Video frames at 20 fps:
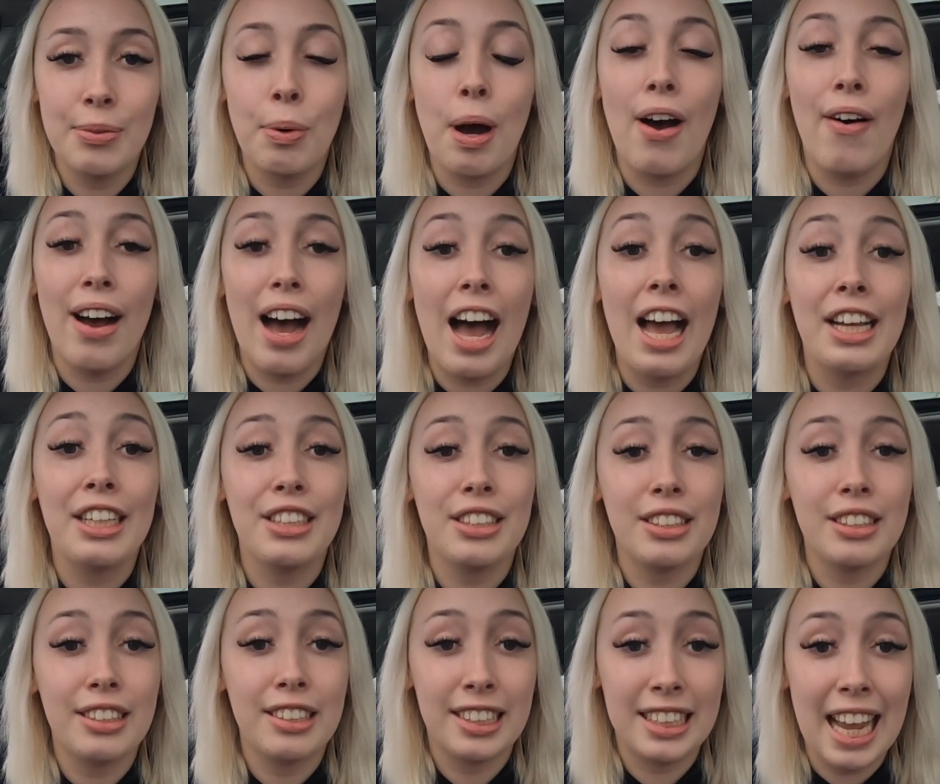Well, I
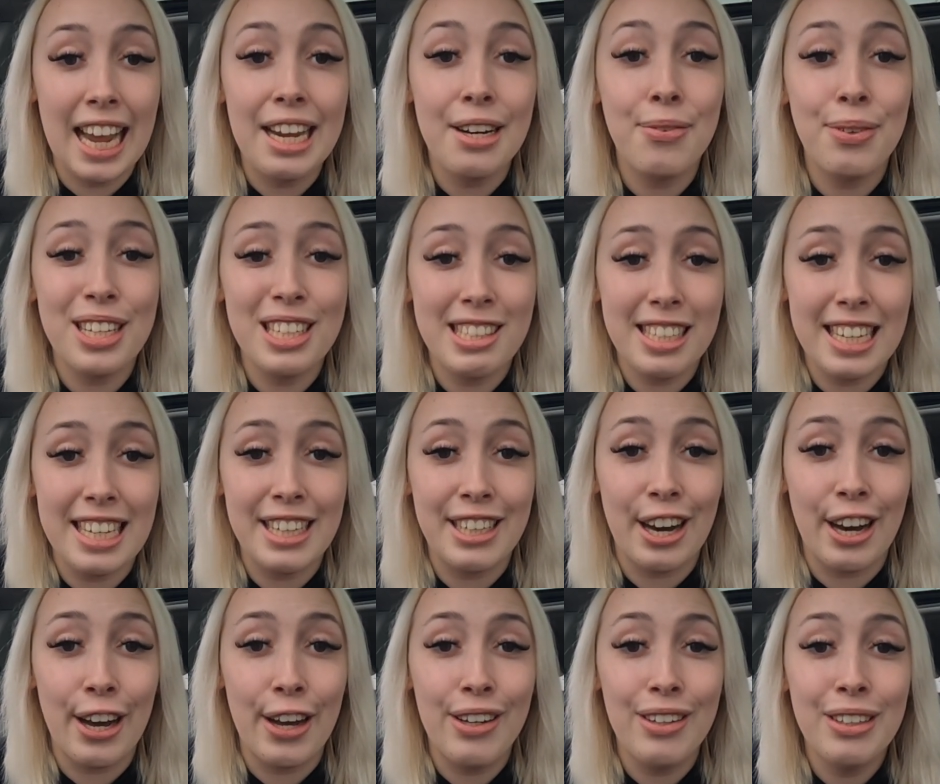stayed with
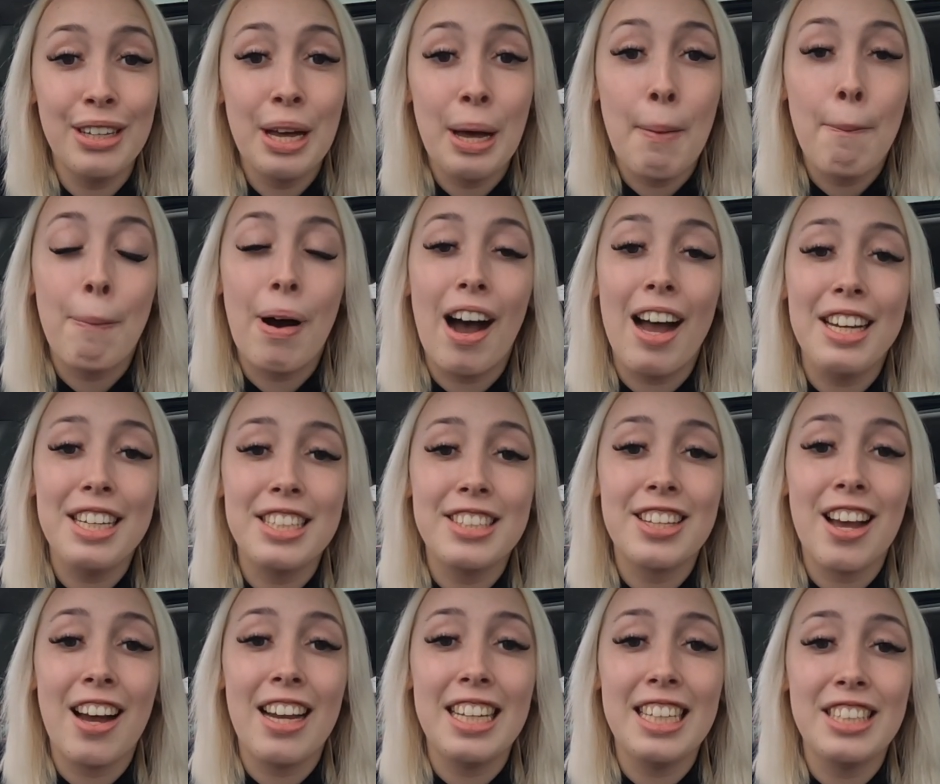Zego, but I
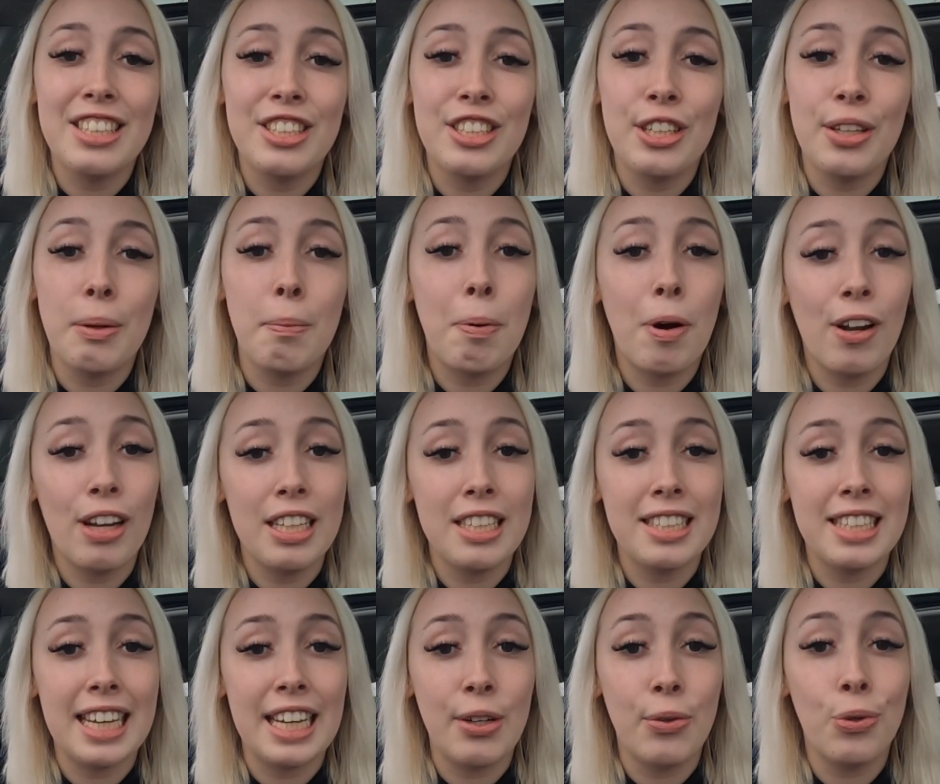decided to do the
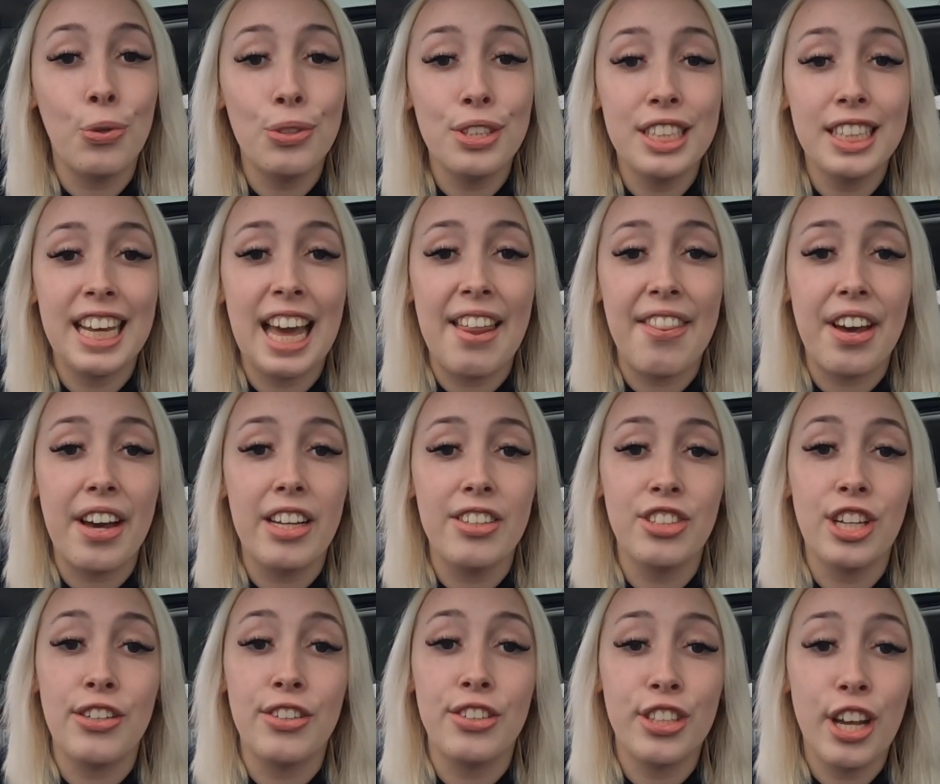policy all together,
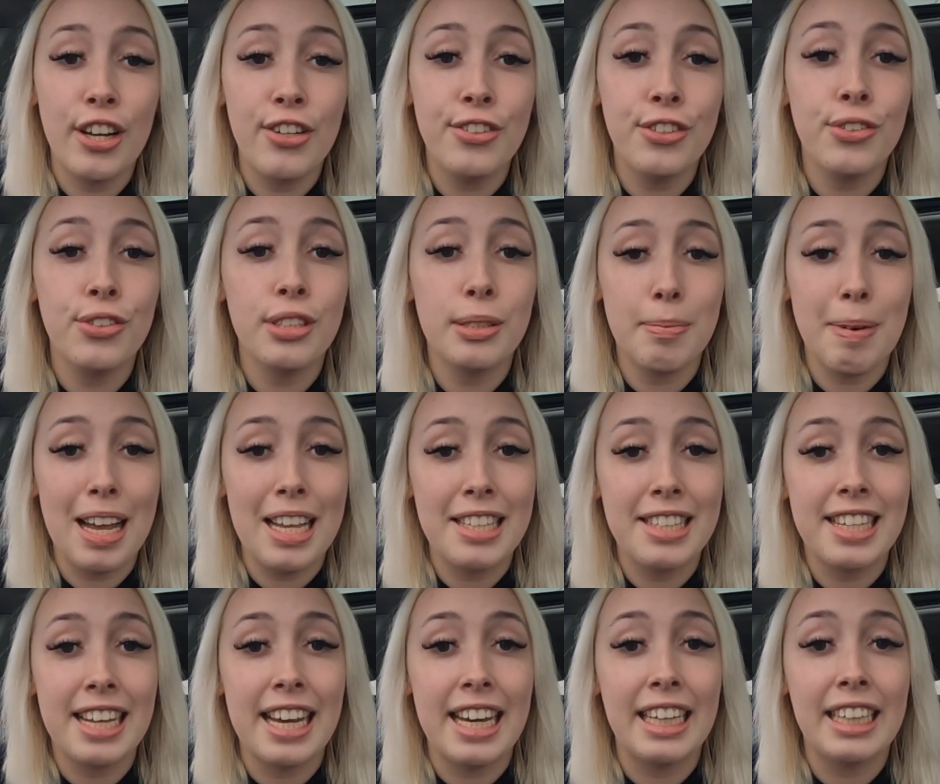so social,
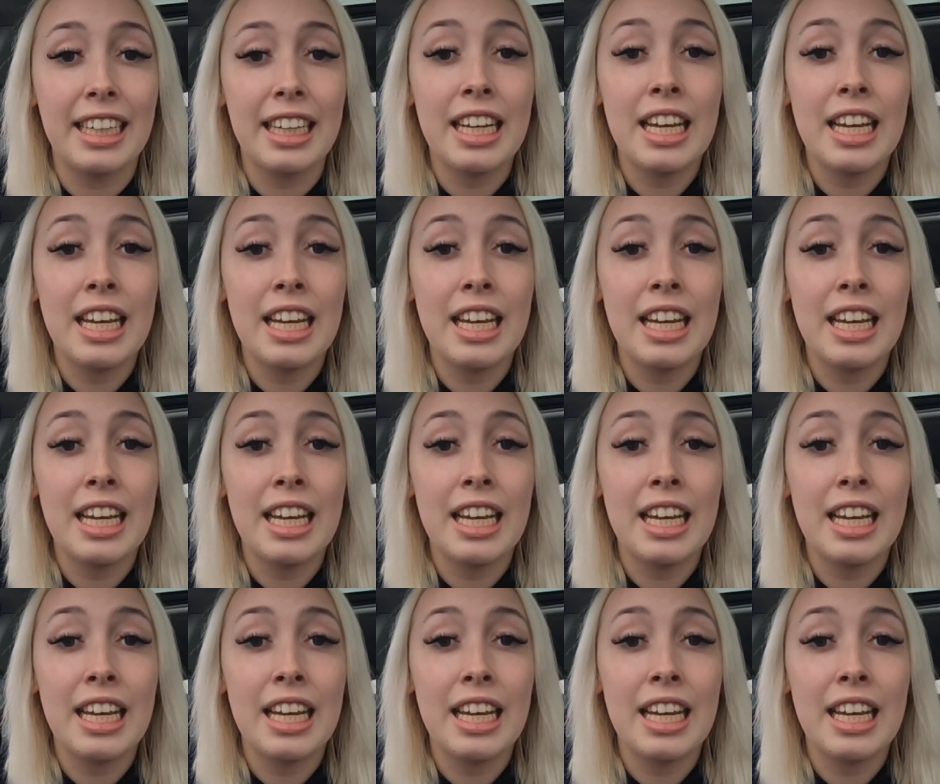domestic,